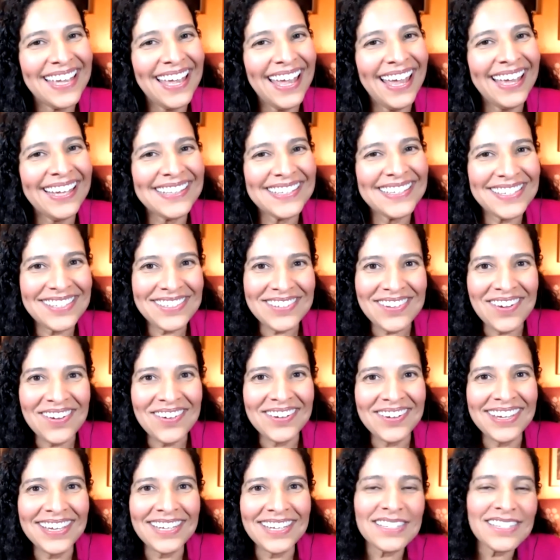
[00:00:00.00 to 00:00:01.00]
And
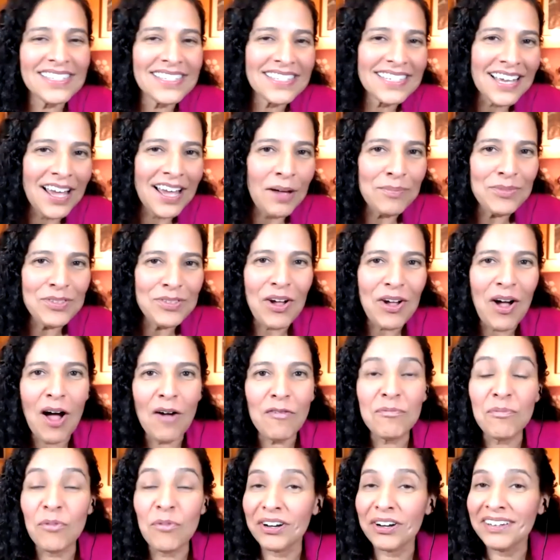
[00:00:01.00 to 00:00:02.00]
so it comes off
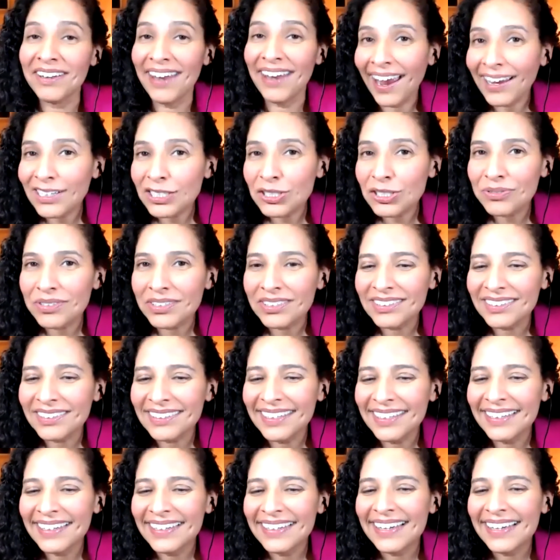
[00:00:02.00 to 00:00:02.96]
more natural.